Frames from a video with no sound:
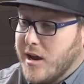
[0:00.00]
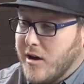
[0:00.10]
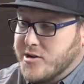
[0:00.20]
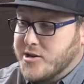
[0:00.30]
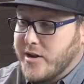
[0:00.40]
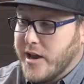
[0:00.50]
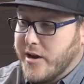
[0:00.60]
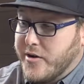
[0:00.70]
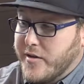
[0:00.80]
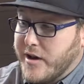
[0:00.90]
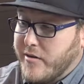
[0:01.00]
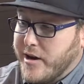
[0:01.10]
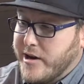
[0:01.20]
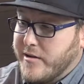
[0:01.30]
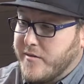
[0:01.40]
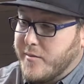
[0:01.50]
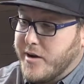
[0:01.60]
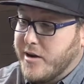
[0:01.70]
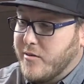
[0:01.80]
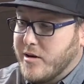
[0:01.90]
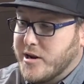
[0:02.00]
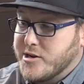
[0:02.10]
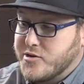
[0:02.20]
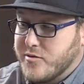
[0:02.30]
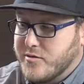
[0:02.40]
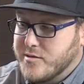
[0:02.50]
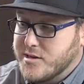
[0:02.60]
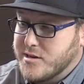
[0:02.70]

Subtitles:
I'll show you how to do that right here from Network Controls.